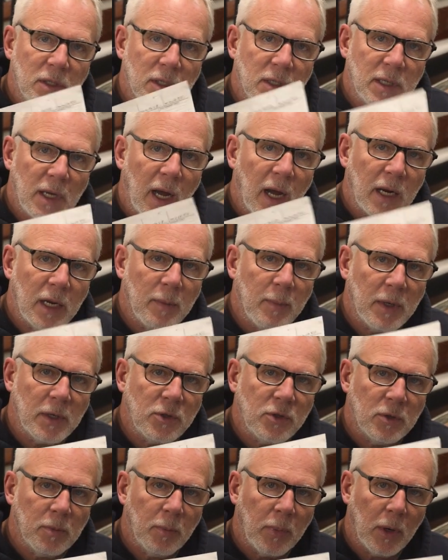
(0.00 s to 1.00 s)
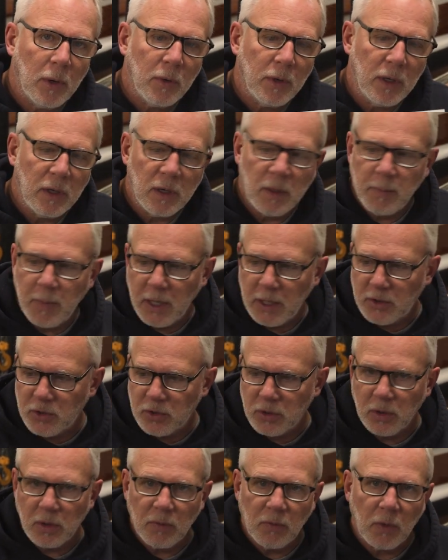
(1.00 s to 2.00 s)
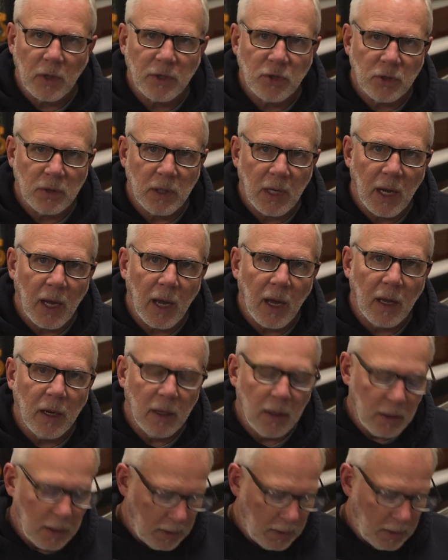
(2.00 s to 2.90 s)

to document your boat and to make sure of what you got.